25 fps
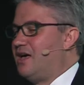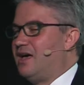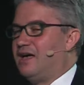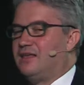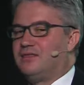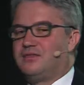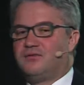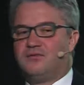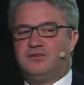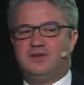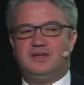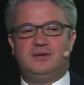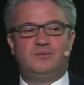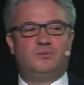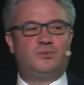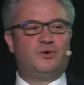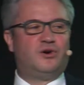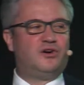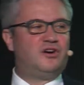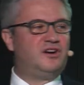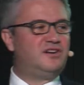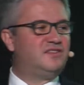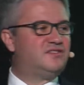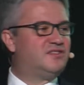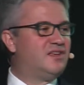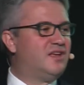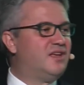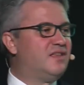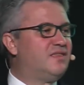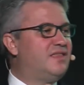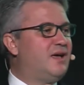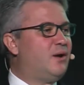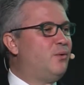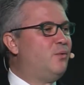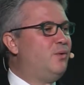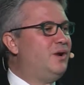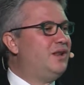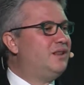3 words
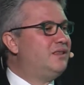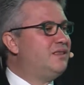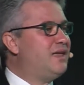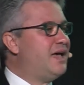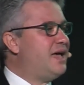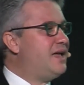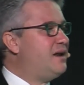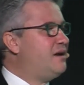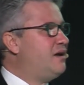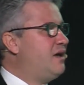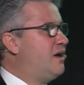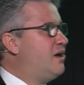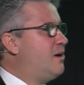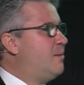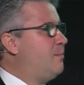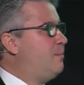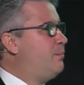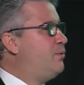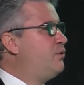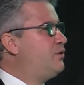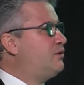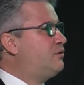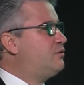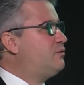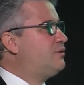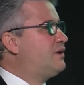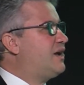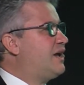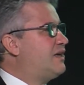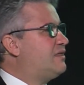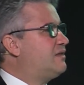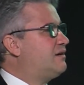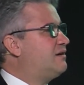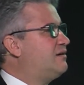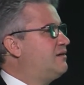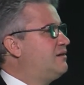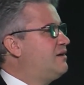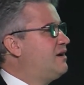that will then put
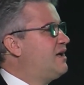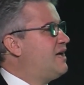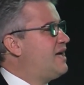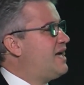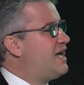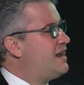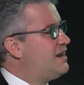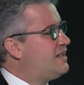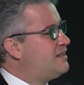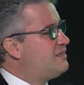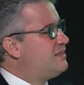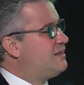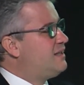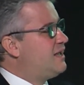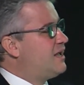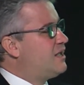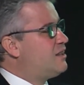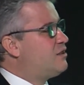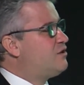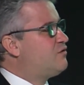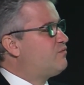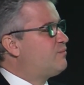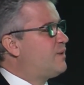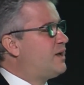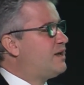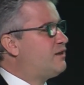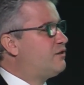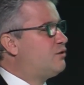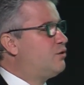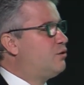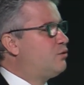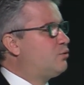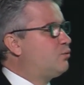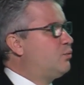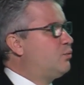together, and at the end of my talk,